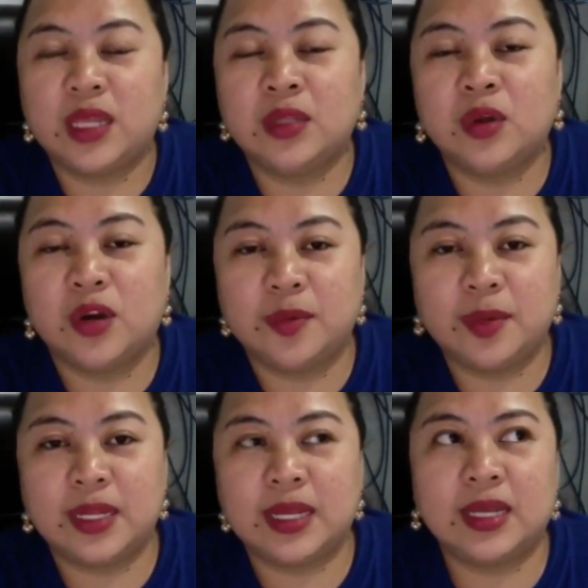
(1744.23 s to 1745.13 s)

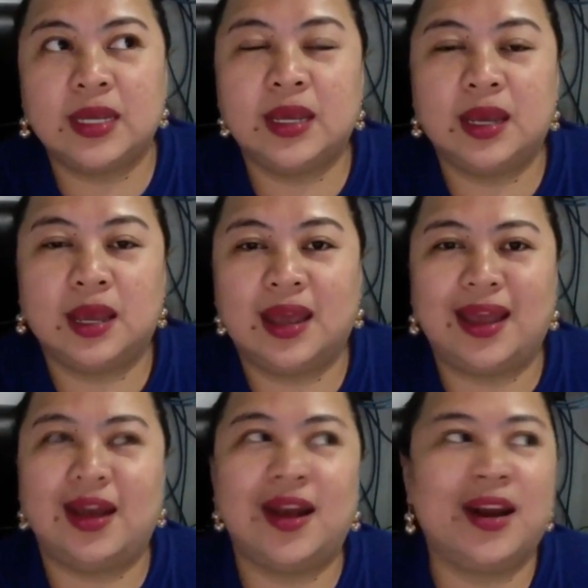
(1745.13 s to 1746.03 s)
normally
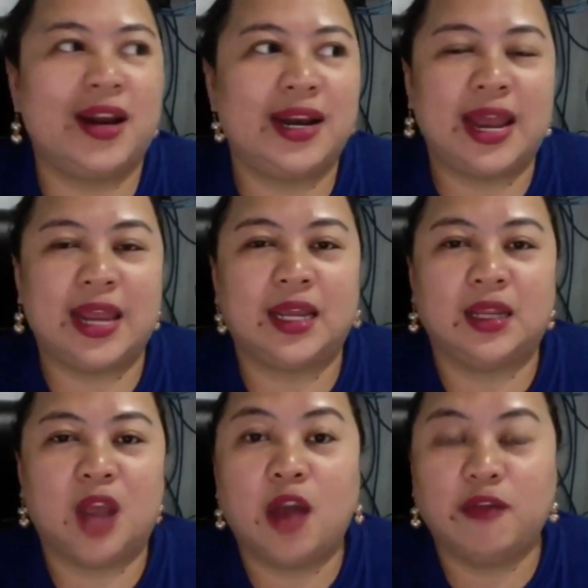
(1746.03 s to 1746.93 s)
are like an
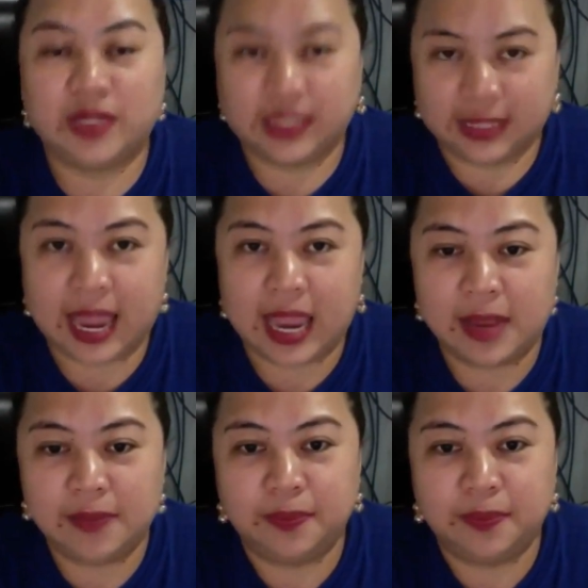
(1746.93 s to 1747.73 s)
office type,